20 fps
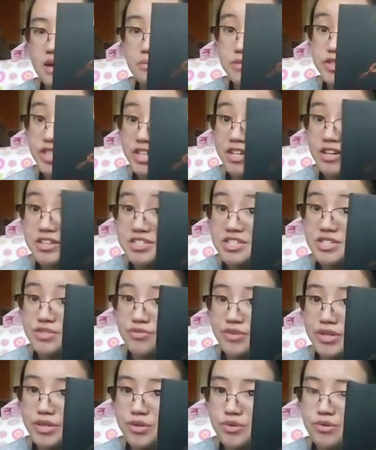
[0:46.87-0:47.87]
But Jane Austen's a
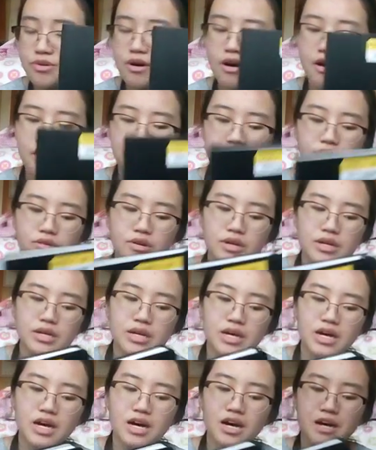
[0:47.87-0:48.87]
really cool author.
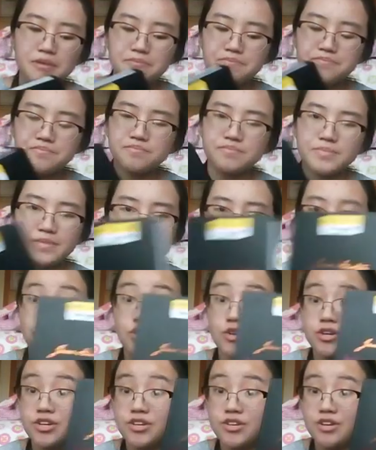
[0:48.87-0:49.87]
You
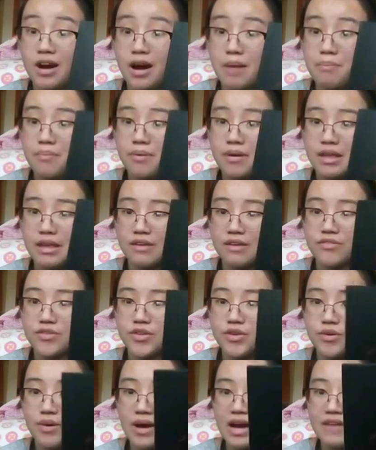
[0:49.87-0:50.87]
should look her up if
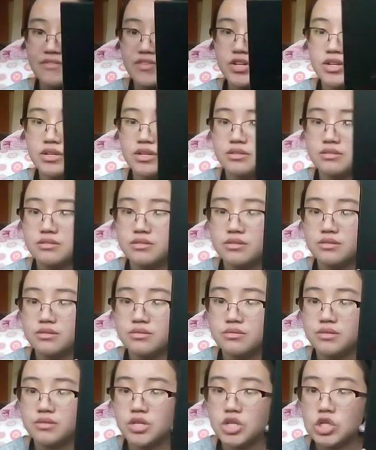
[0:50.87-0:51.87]
you haven't
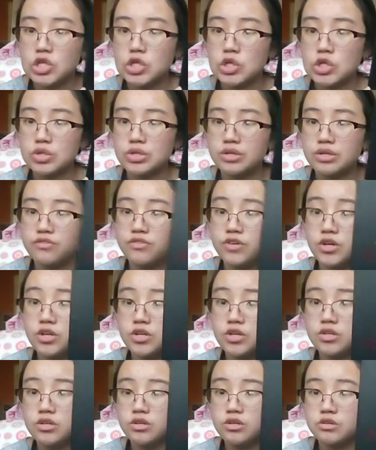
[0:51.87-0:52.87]
heard of
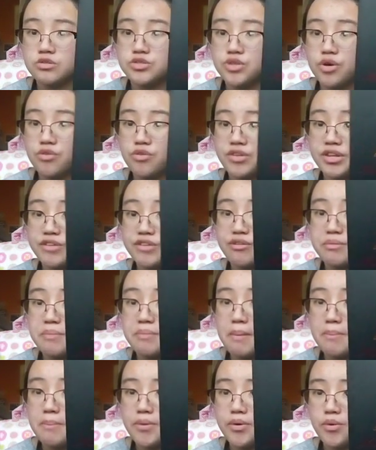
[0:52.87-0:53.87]
her or don't really
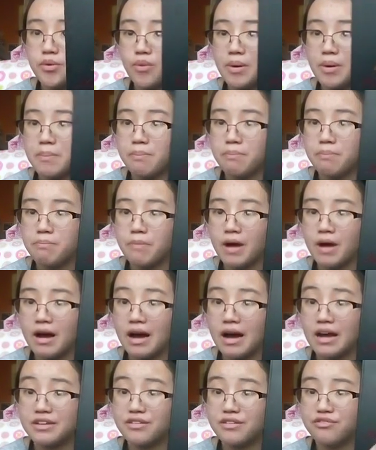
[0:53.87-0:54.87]
remember what
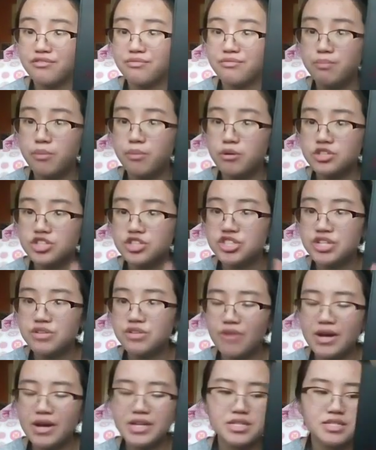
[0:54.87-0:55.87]
kind of books she
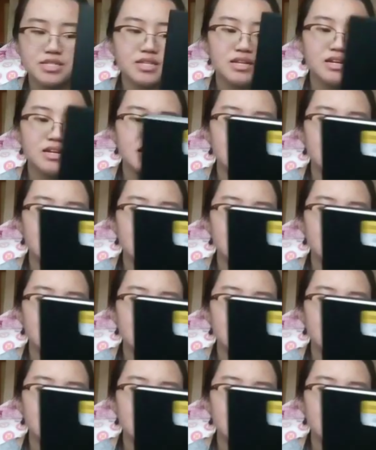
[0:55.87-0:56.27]
writes.